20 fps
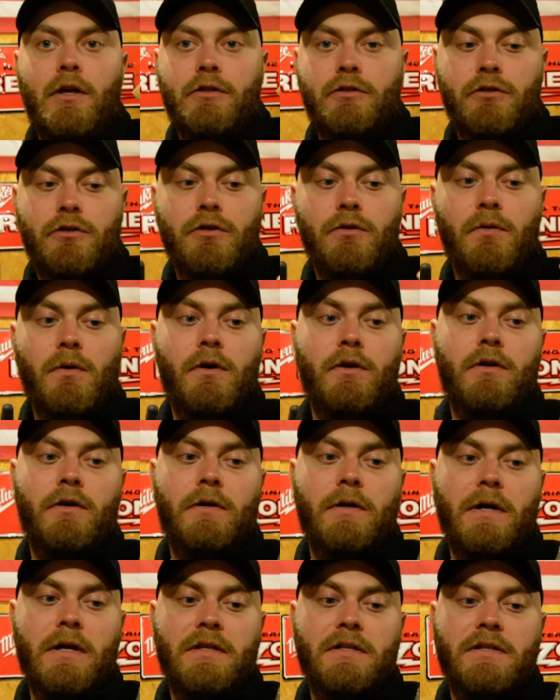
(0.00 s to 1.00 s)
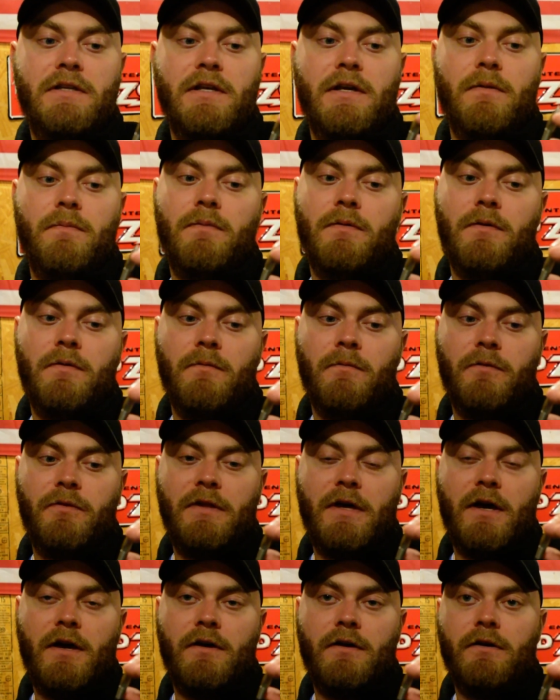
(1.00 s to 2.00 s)
200 grain tip with
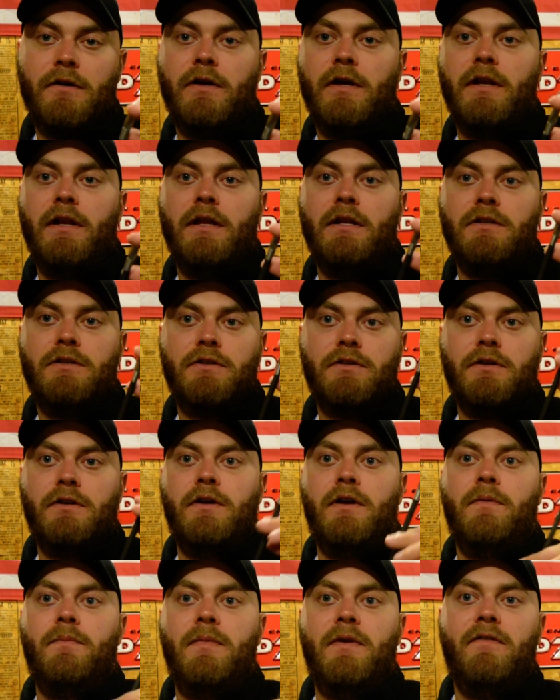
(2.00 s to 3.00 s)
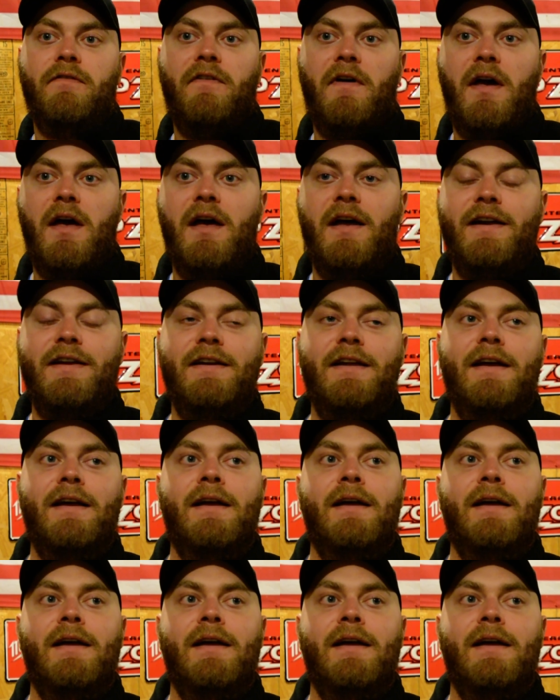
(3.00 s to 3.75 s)
that 100 grain insert and be fine.